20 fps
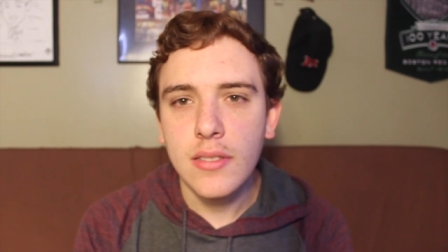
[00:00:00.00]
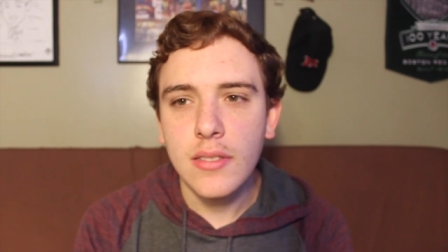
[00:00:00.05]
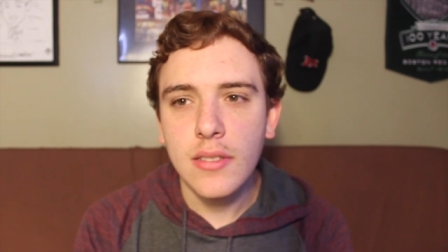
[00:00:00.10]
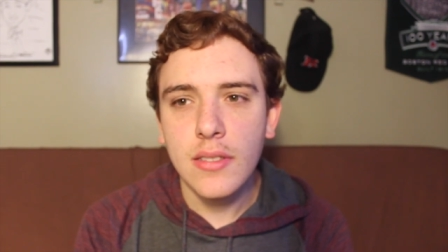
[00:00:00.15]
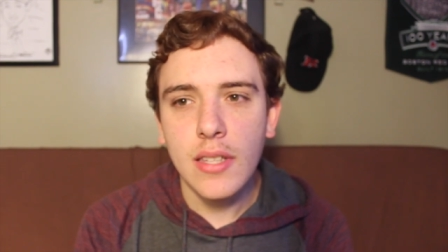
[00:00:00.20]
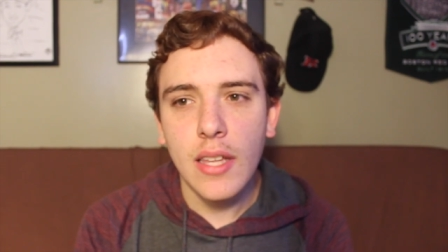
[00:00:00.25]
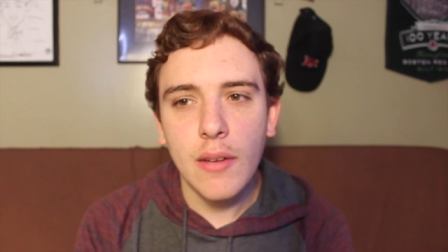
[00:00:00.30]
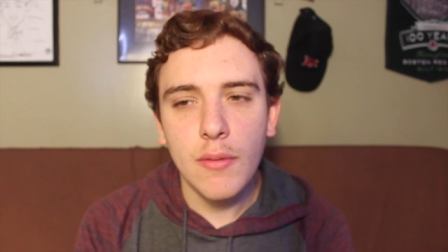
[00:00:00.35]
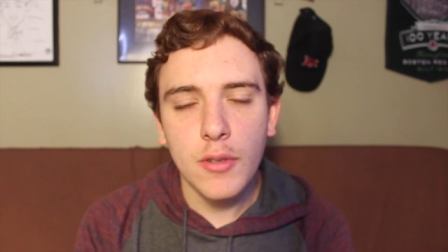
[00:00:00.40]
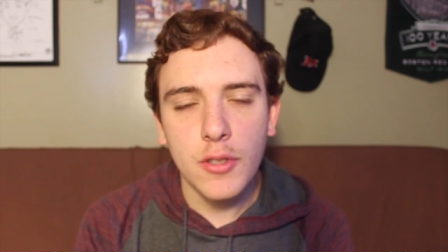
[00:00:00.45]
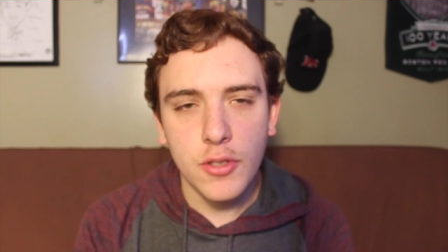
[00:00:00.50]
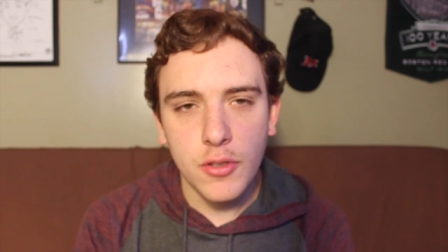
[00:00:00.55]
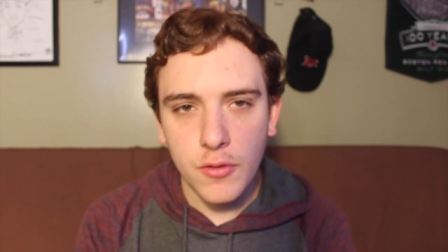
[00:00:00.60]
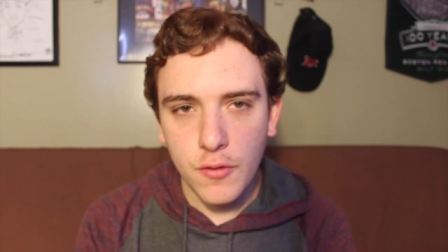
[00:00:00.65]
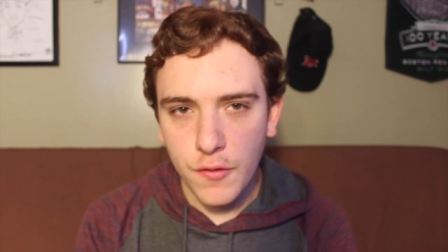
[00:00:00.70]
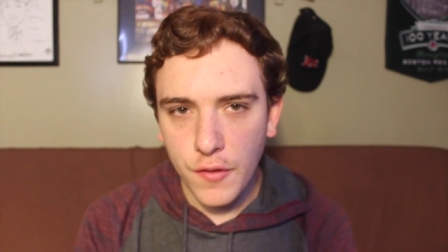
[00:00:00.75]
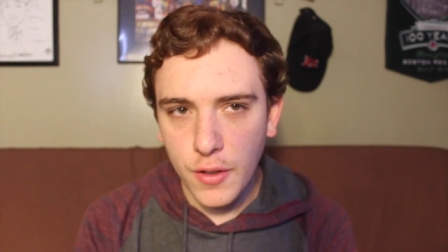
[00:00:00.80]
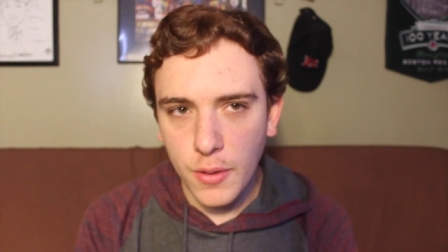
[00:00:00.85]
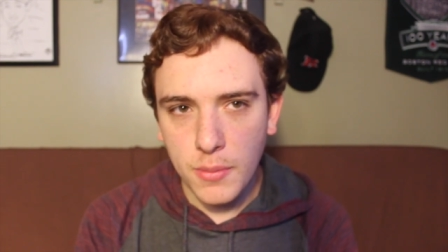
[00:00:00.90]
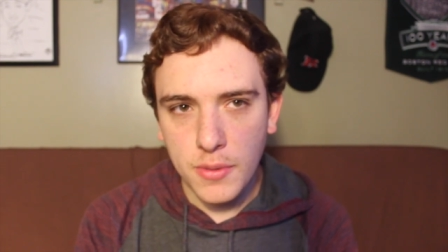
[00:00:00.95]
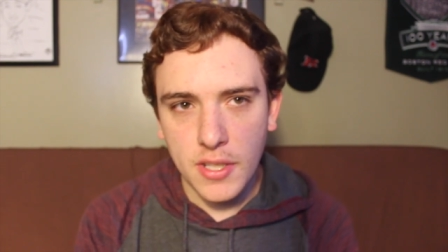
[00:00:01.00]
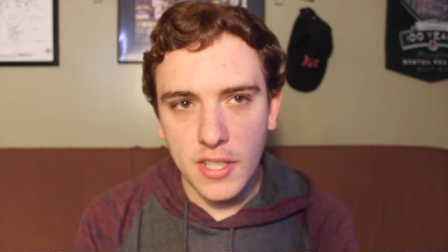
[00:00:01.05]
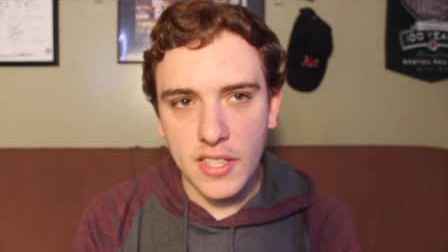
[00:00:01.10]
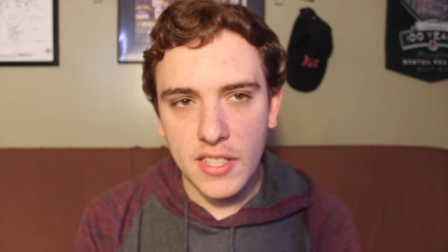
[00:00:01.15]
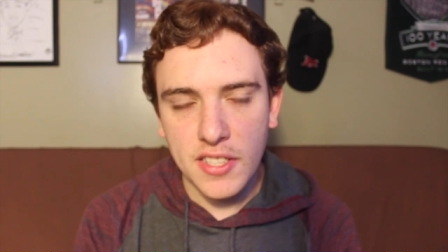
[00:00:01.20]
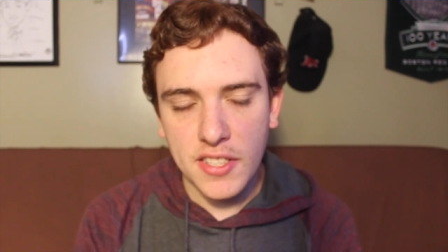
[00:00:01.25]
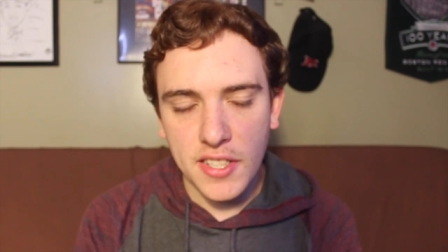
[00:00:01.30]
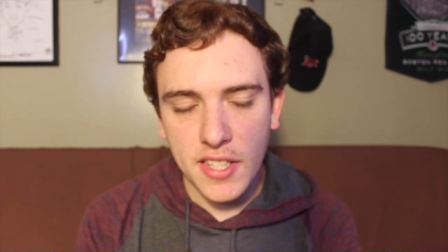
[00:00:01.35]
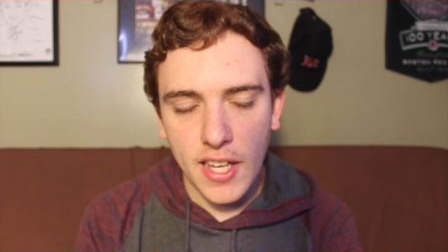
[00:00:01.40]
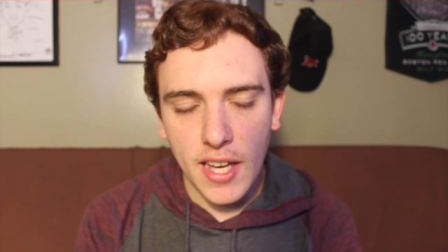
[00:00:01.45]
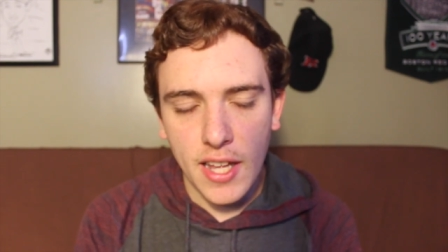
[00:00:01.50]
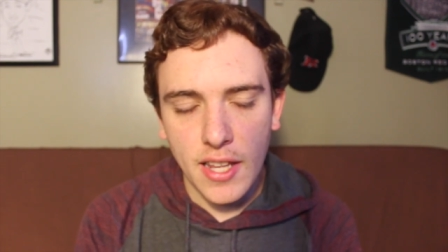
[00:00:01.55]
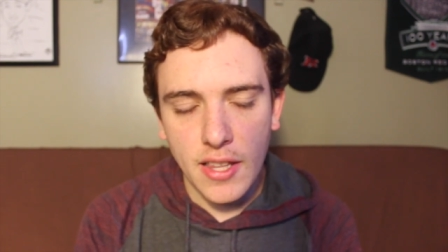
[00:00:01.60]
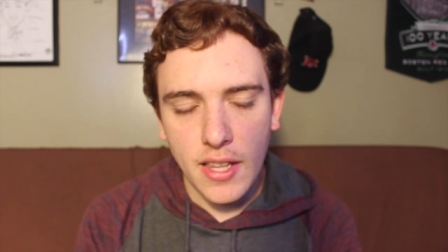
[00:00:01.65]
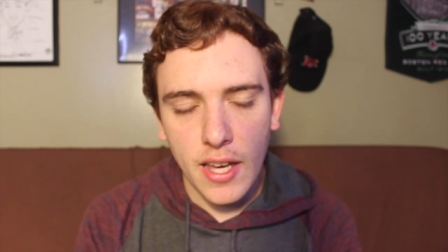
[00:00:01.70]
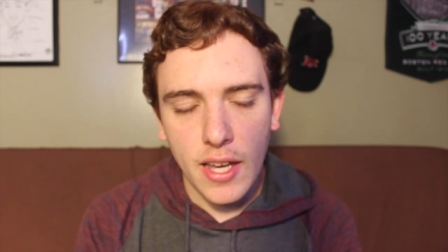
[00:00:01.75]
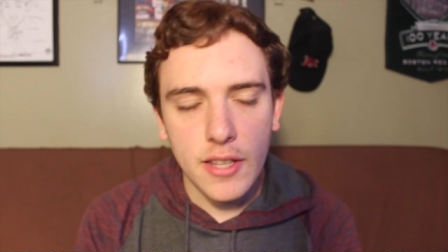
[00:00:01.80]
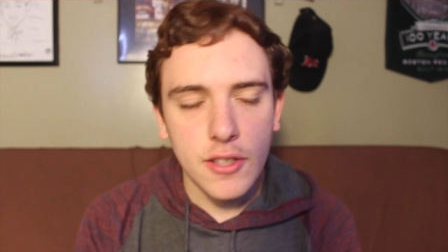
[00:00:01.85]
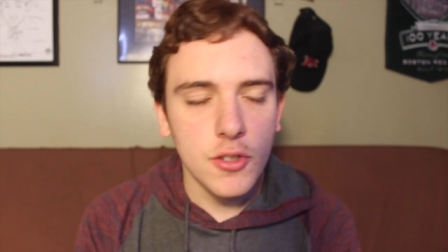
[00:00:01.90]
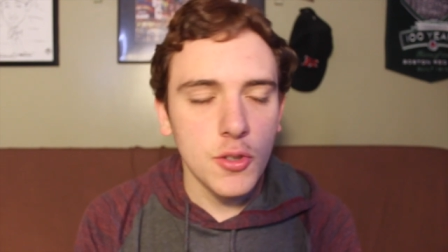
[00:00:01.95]
never do films like this again.
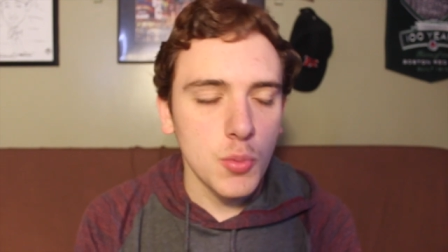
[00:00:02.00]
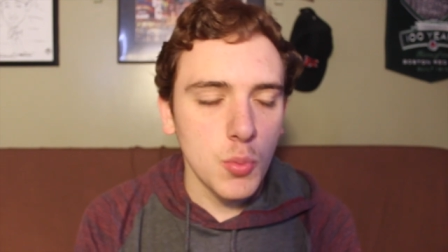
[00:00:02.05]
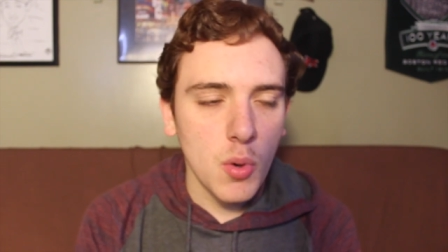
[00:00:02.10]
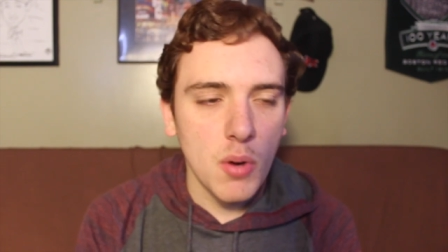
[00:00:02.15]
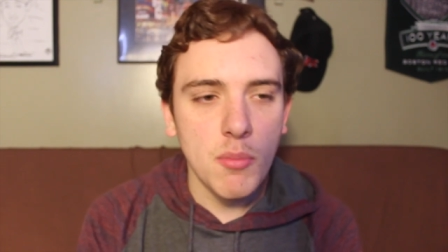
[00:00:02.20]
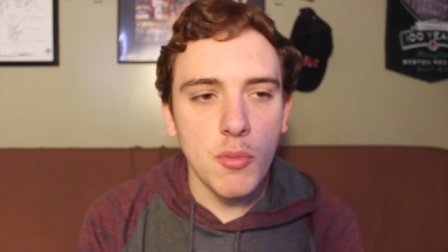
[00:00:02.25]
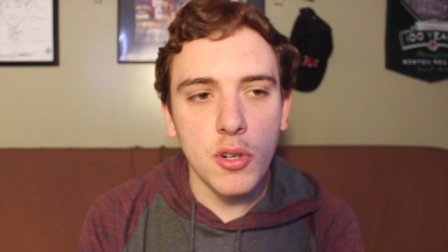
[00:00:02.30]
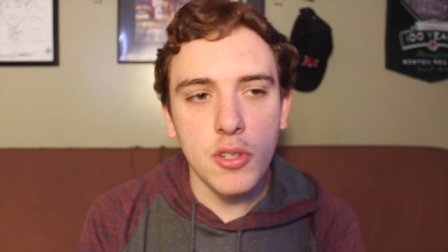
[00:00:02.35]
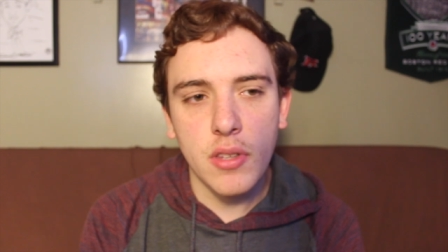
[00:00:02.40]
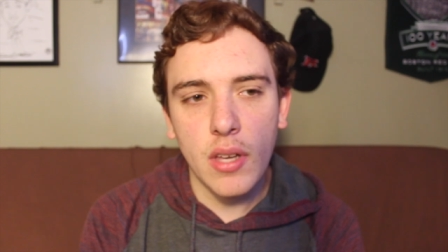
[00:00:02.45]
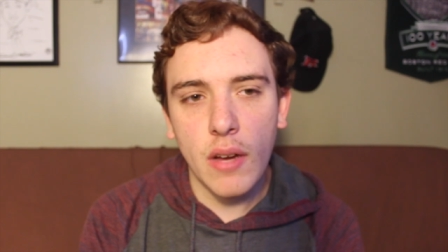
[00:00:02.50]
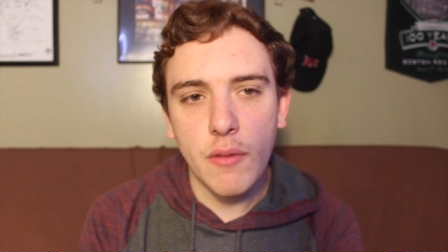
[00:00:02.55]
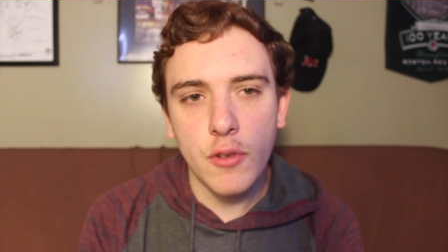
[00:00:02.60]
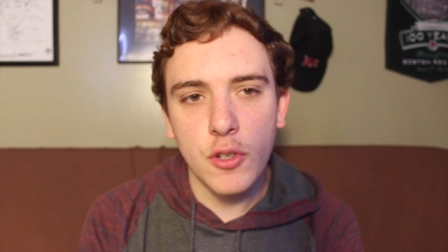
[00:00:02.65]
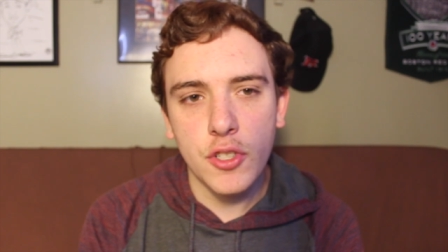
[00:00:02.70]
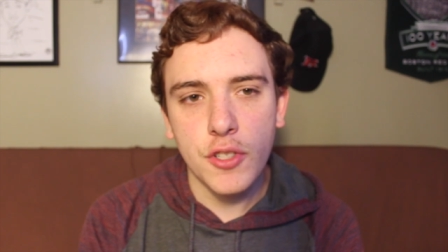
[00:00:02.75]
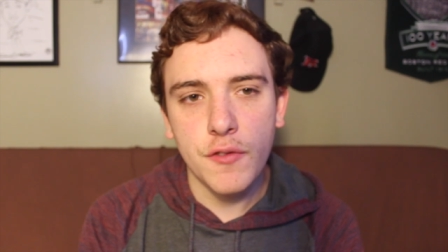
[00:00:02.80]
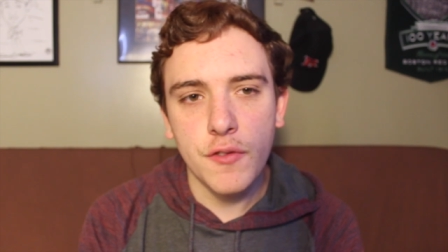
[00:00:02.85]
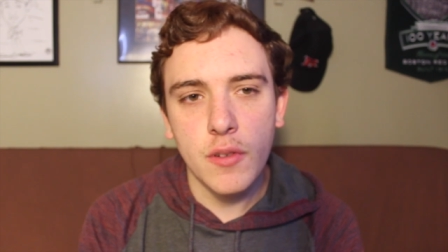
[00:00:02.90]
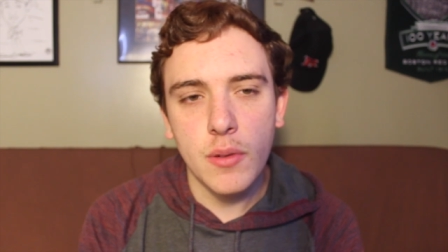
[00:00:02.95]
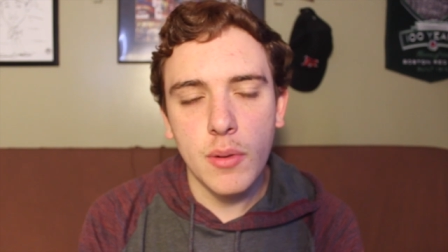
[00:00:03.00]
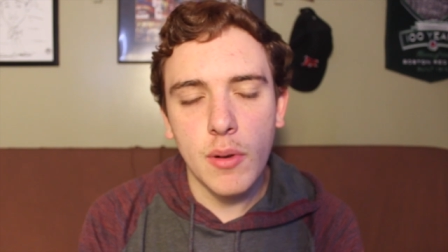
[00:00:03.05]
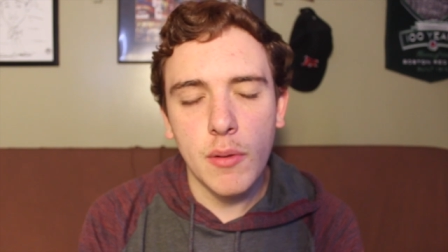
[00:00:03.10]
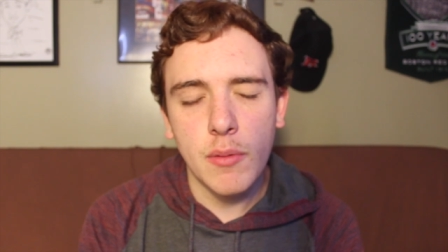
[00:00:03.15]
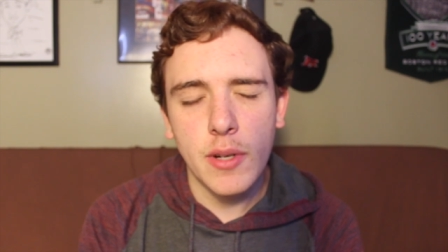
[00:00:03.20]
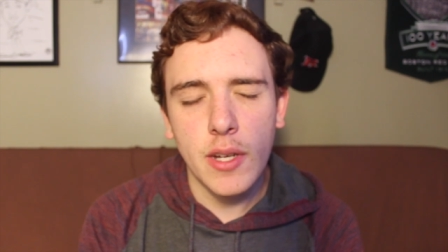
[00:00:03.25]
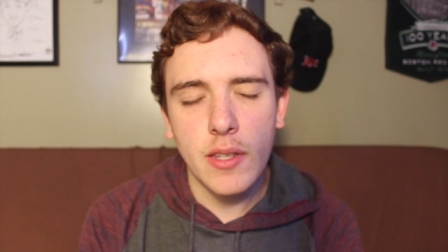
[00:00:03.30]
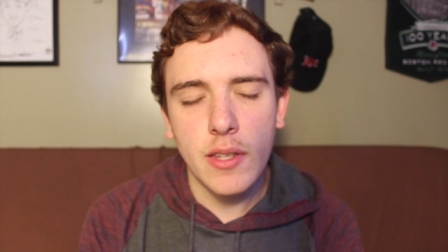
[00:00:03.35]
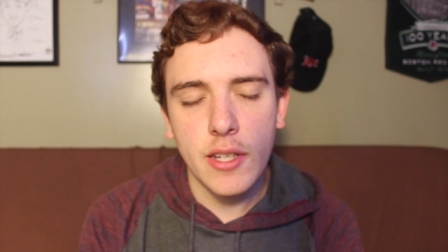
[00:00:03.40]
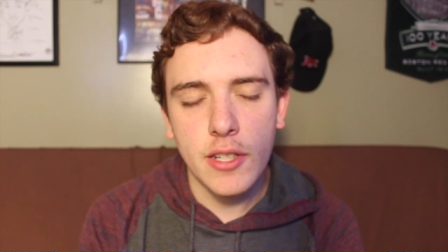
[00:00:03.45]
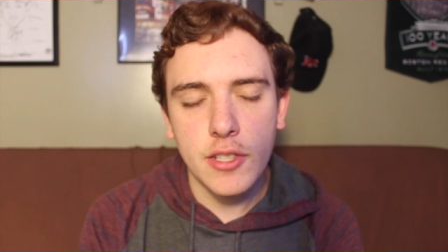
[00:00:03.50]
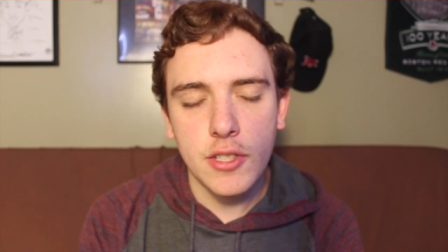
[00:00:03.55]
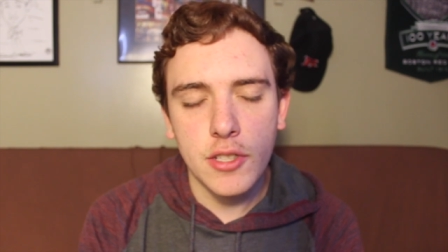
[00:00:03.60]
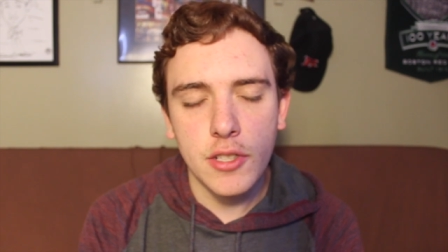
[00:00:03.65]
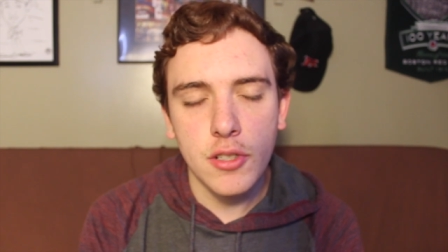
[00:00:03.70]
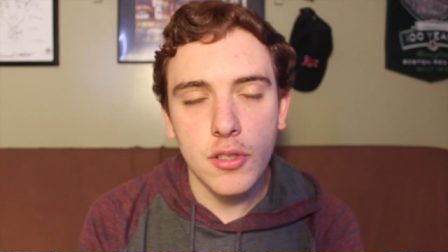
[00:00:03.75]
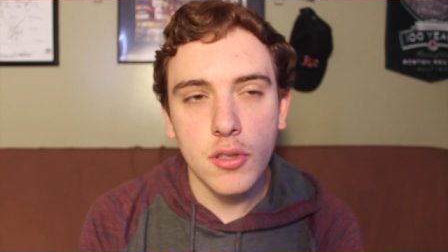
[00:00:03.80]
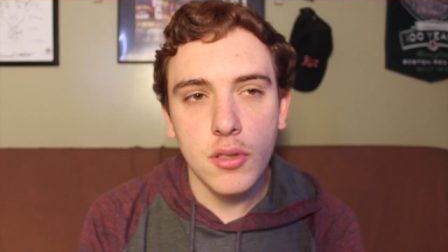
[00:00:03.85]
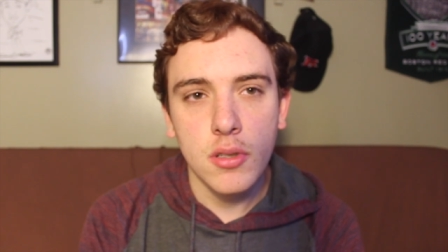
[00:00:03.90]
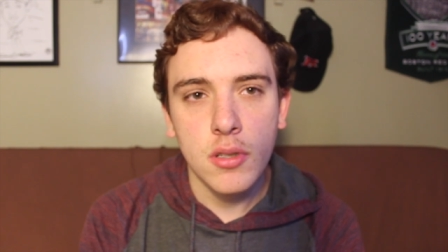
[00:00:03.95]
And there's one more Divergent film coming out next
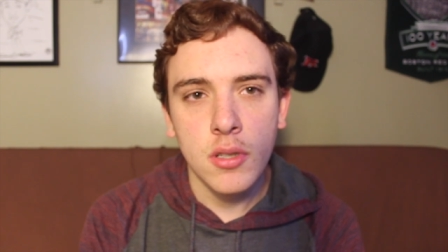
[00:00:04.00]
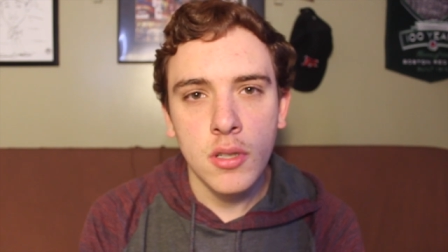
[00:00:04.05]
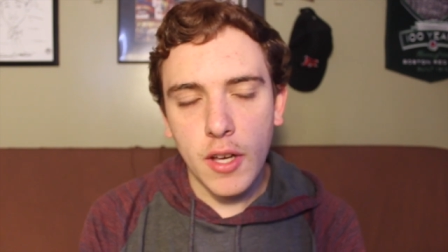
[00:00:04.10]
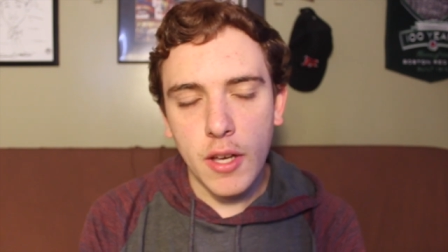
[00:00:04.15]
year.